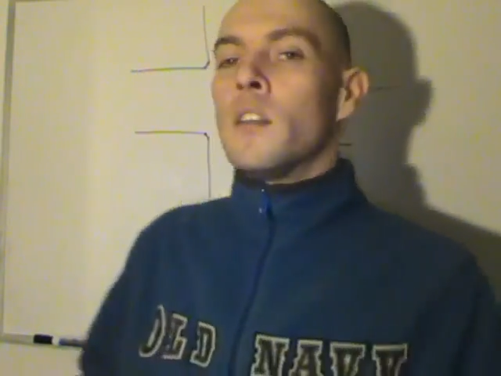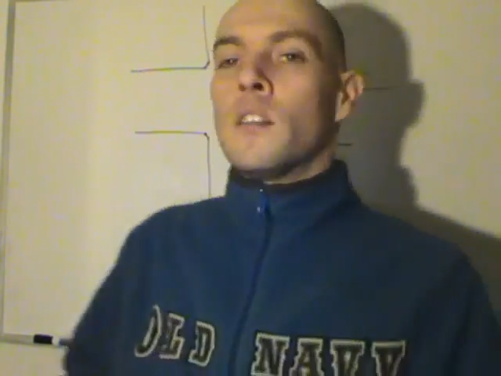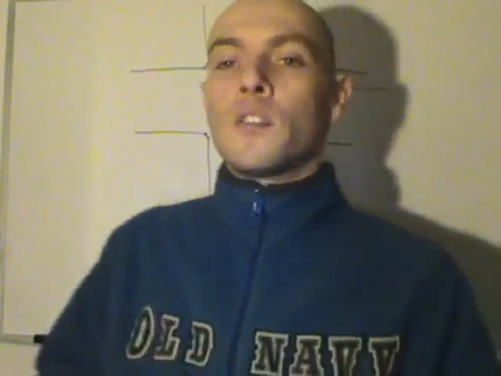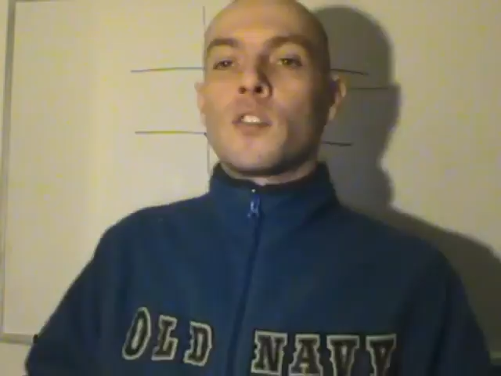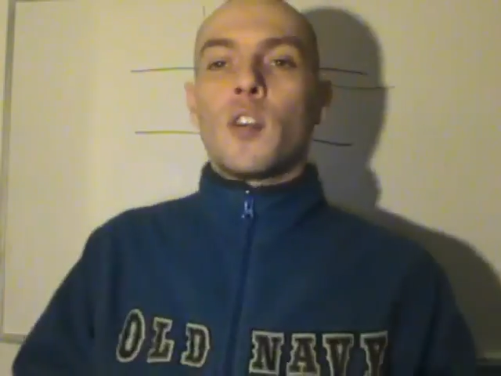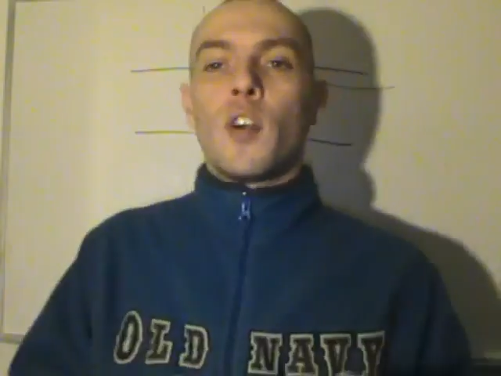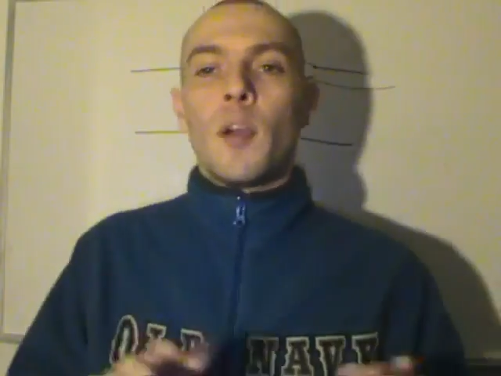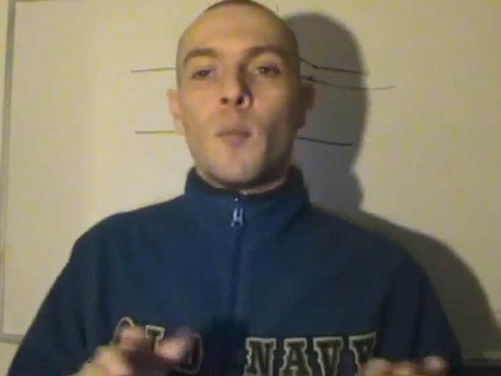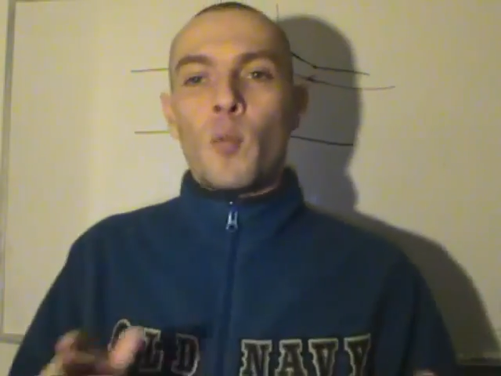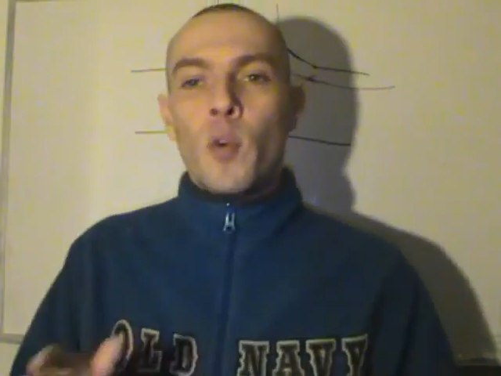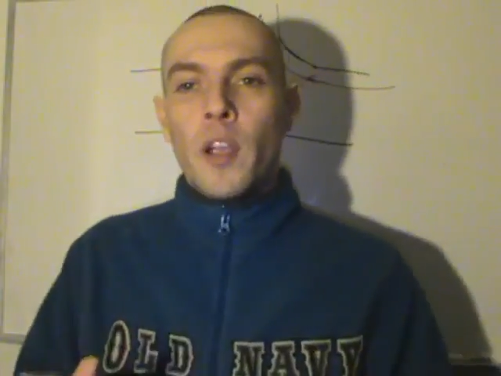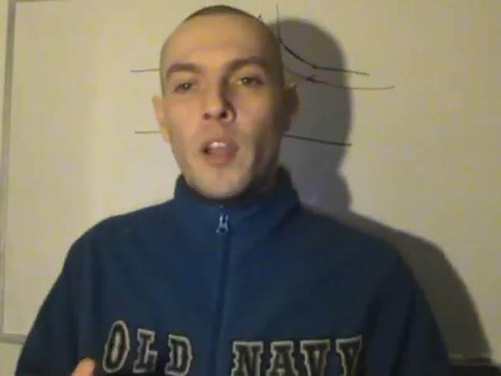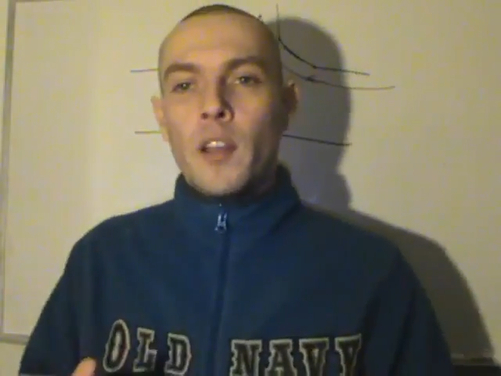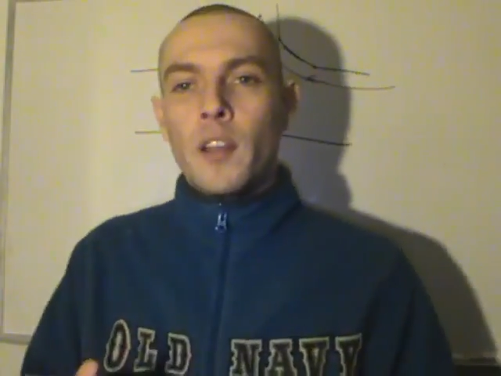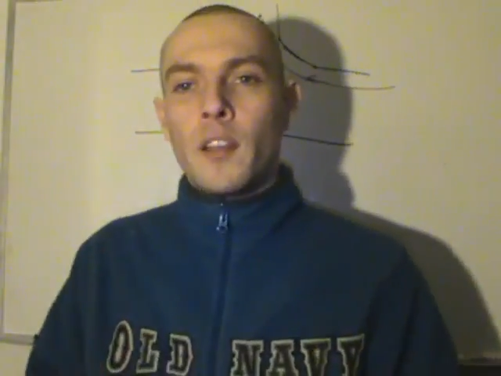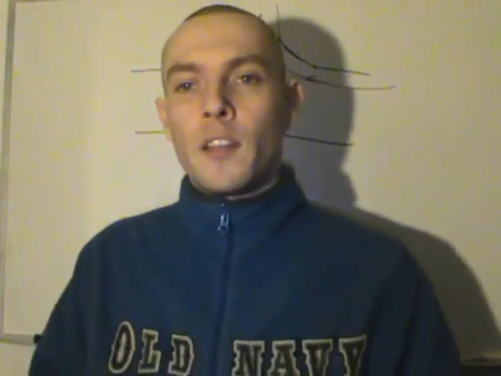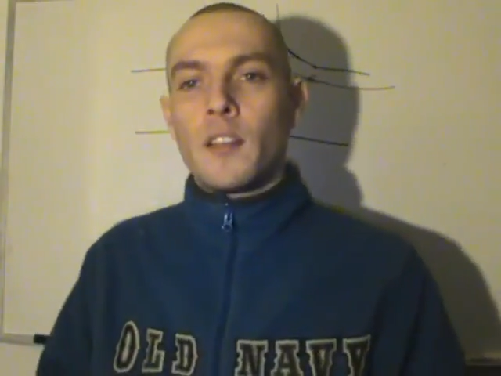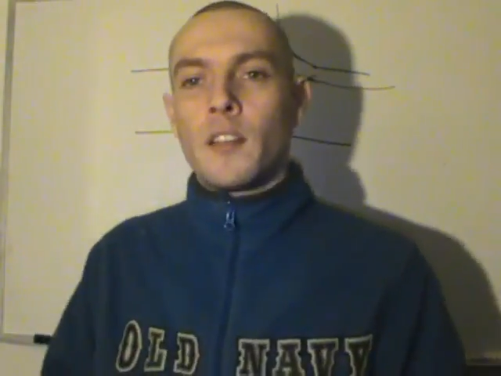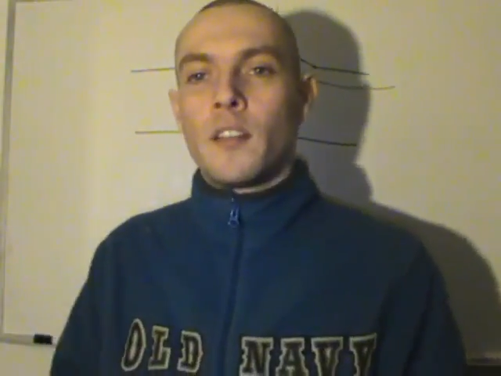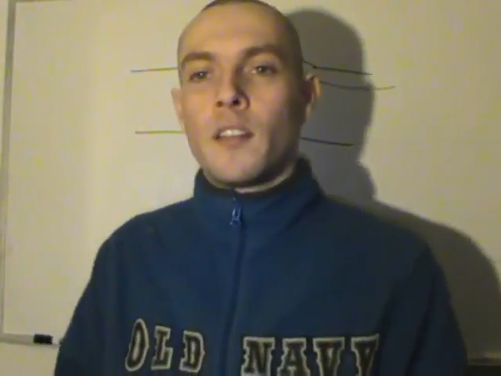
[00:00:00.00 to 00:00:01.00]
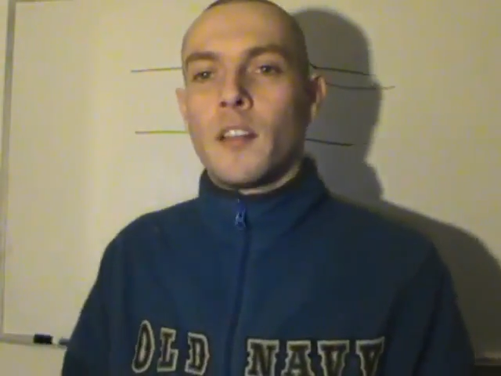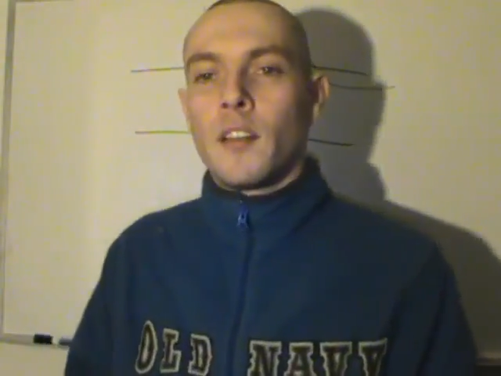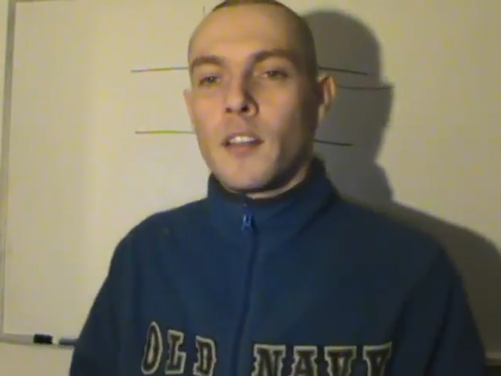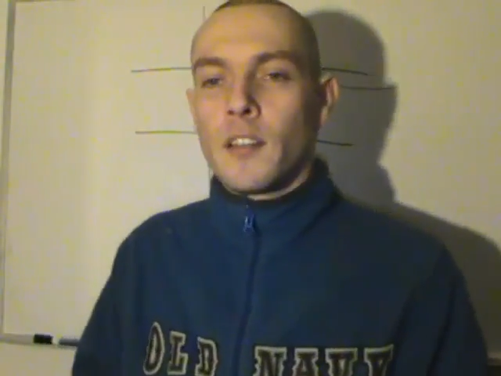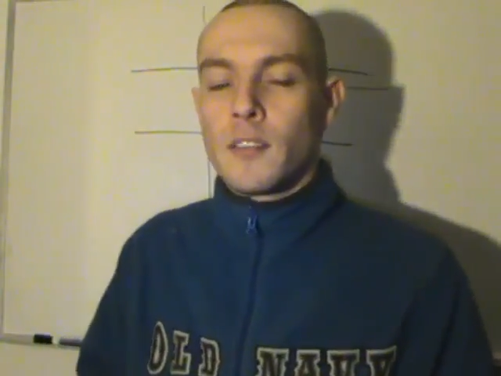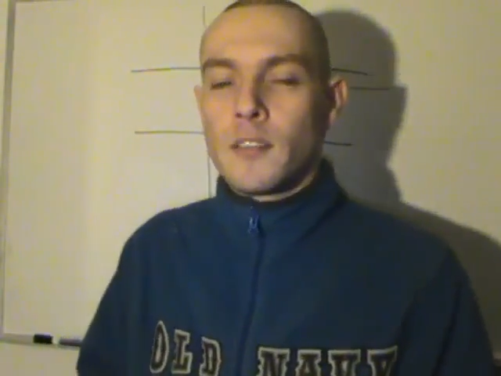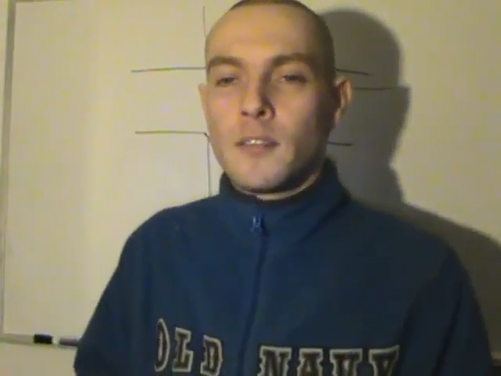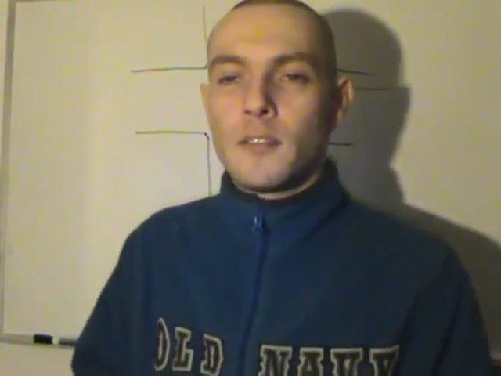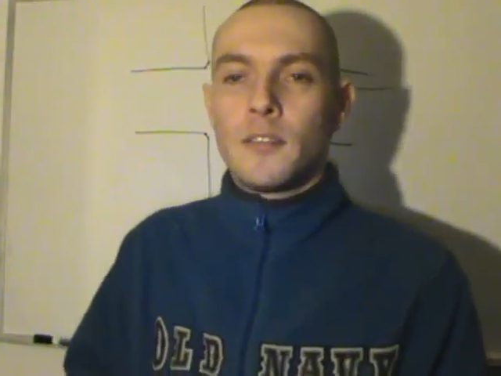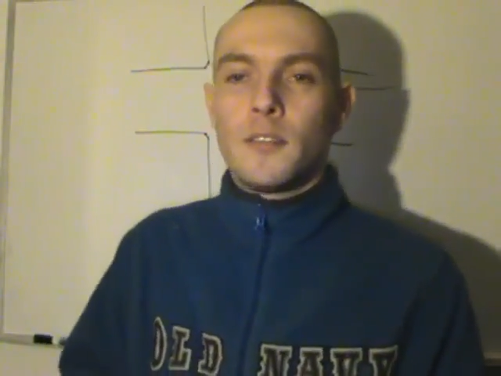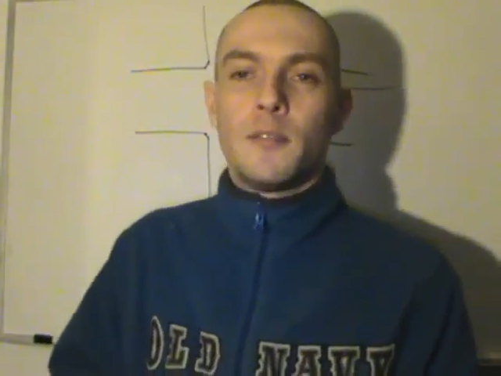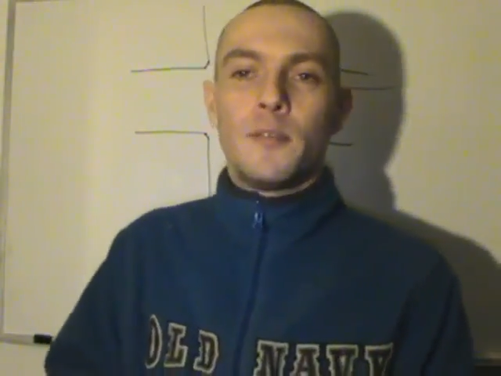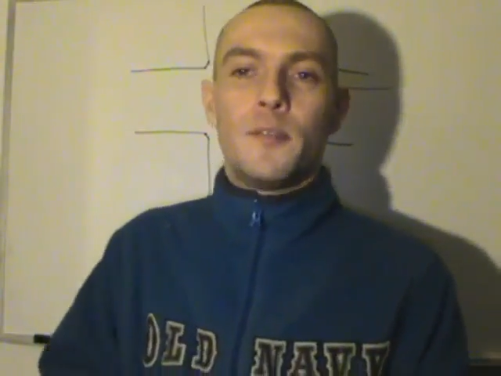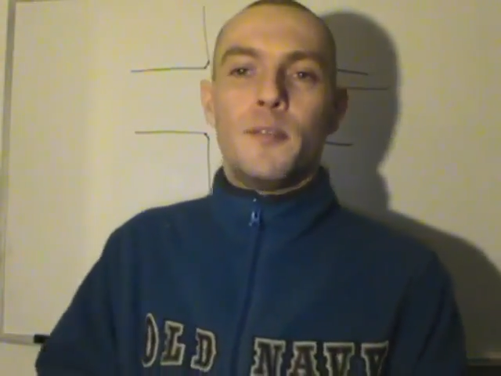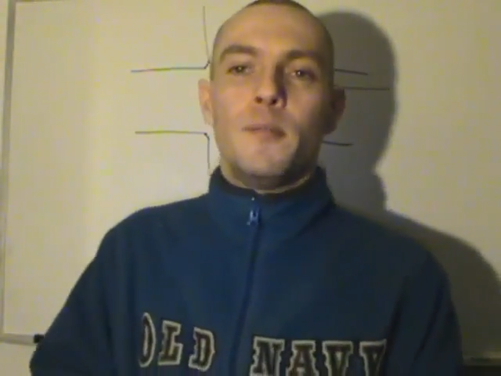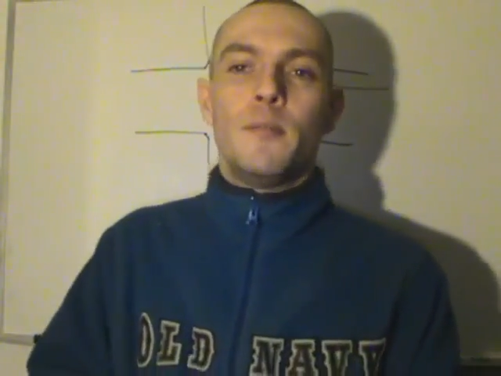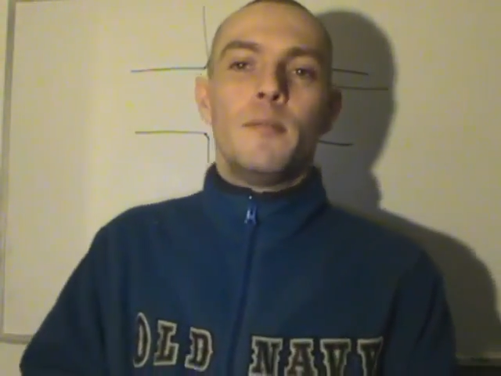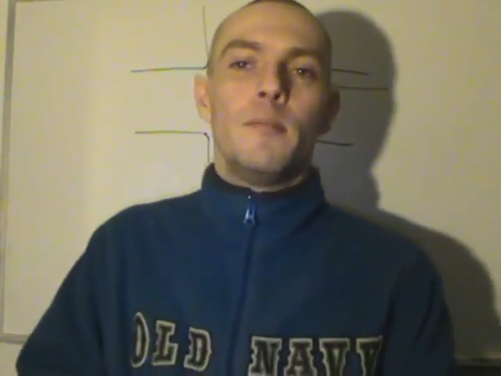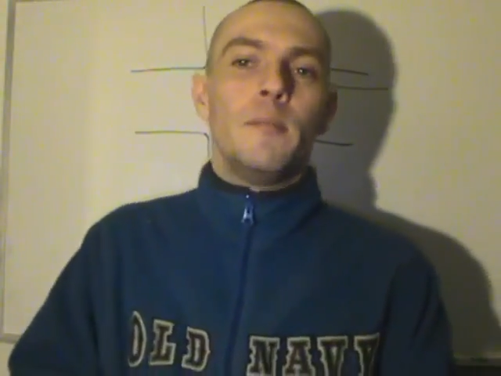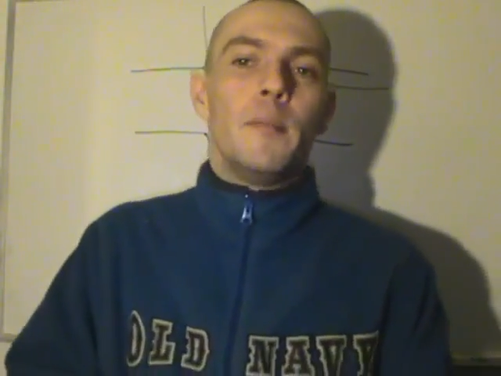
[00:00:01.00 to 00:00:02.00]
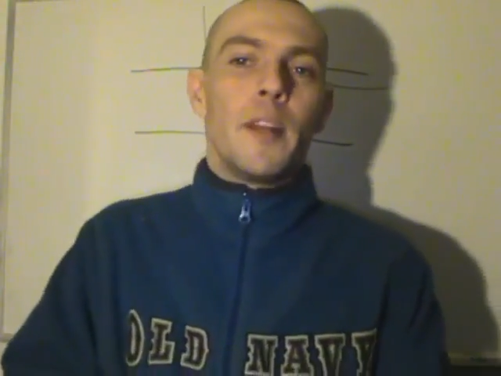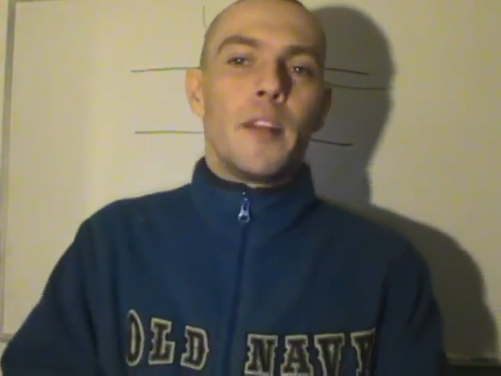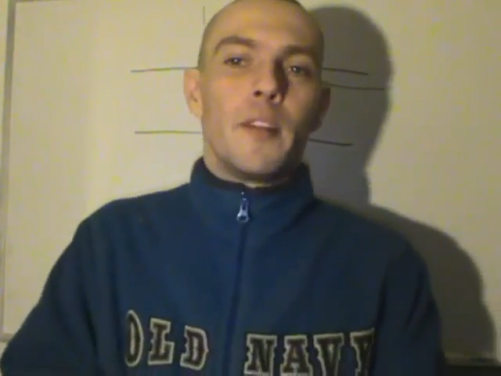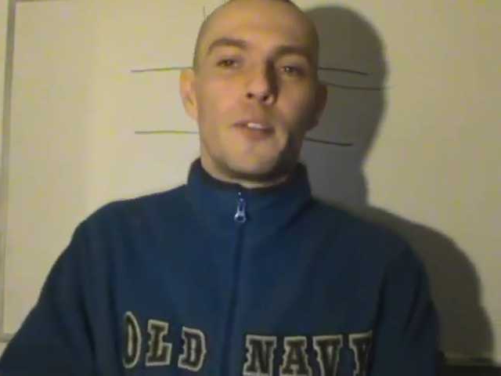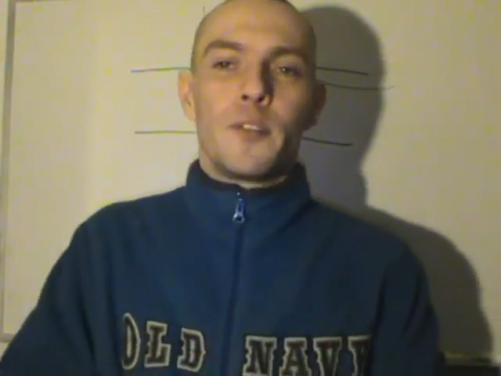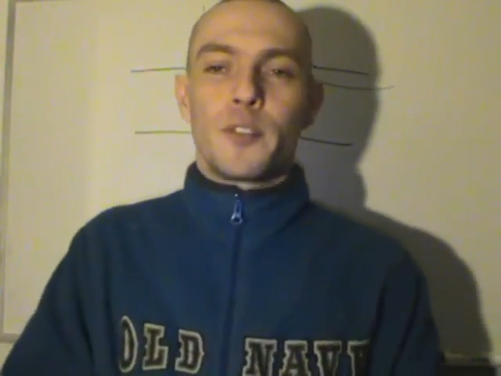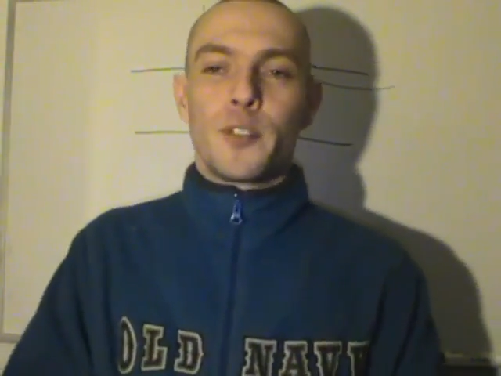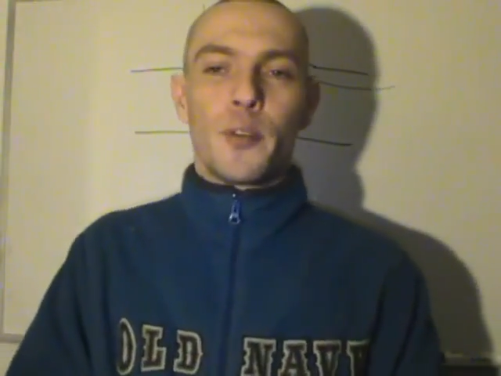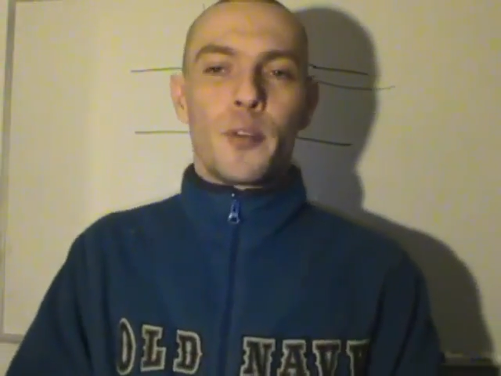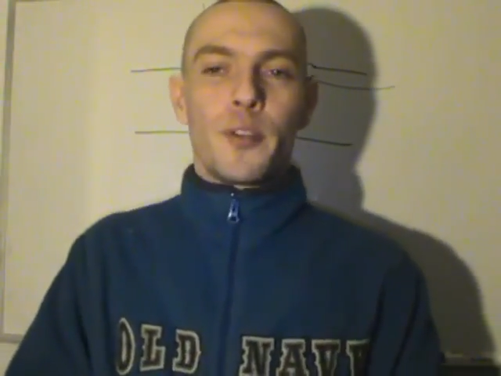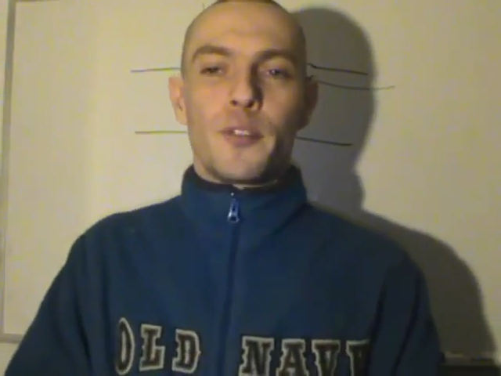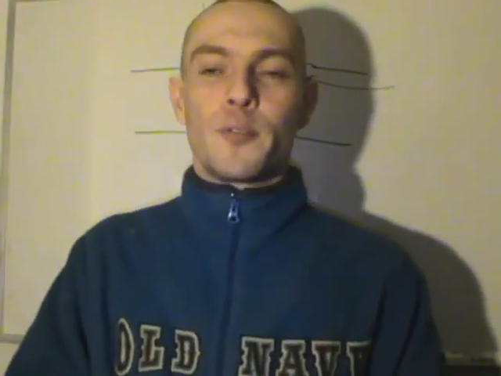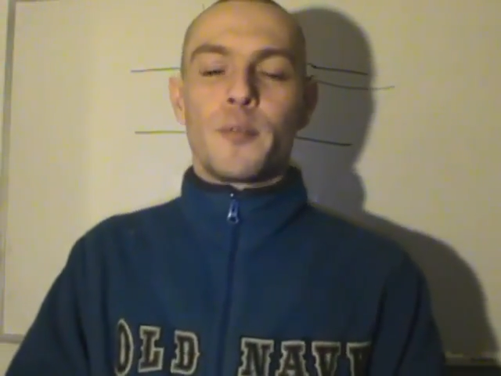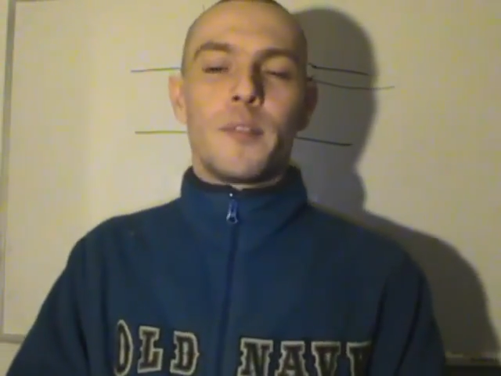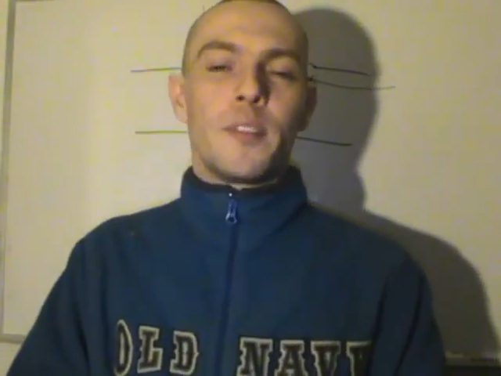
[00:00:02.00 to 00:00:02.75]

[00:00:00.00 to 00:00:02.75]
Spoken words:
So I'm waiting, and then a minute or so goes.